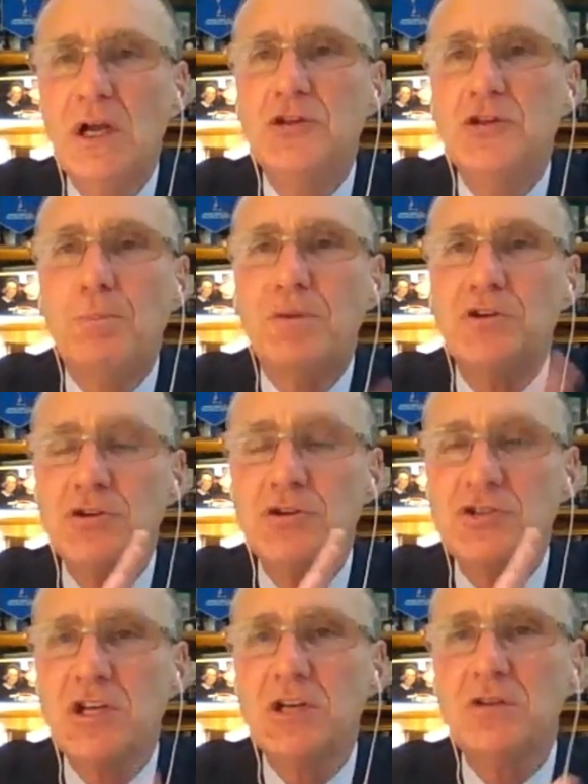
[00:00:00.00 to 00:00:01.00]

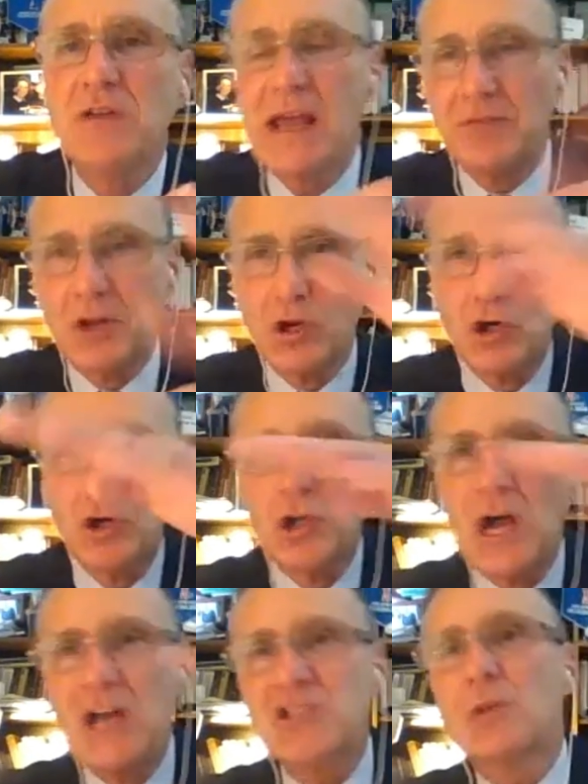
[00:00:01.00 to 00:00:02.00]
they have the good
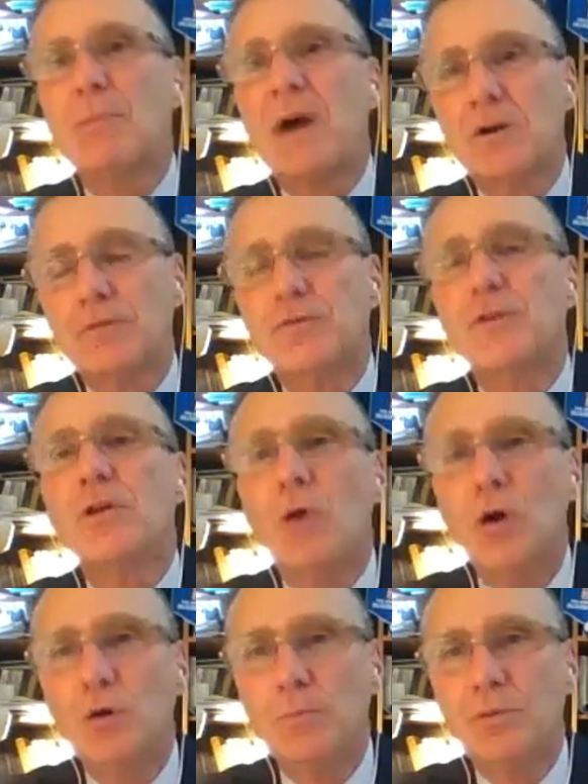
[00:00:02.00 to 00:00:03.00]
logic model for their
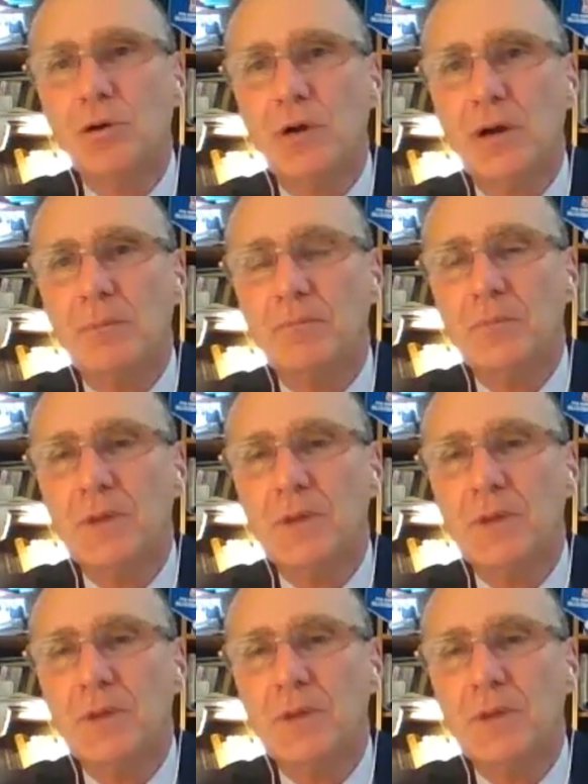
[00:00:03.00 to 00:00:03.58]
own program.